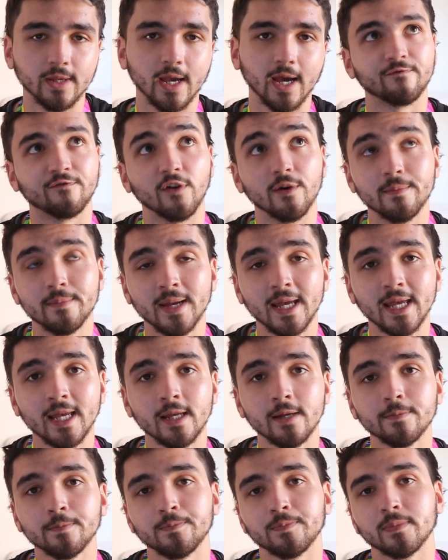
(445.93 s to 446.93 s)
For
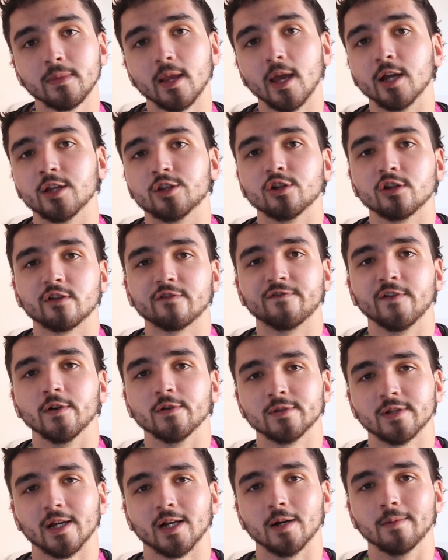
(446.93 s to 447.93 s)
me, it just
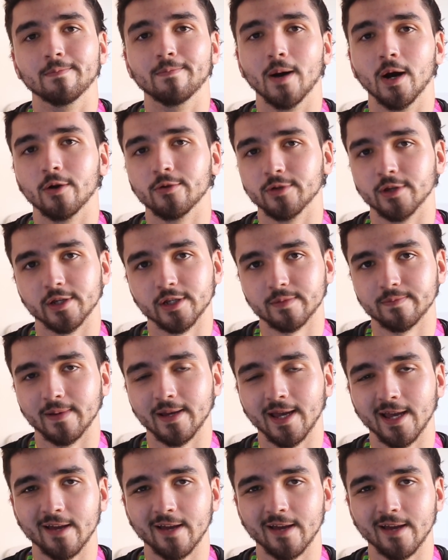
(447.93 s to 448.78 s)
feels like a bonus bit.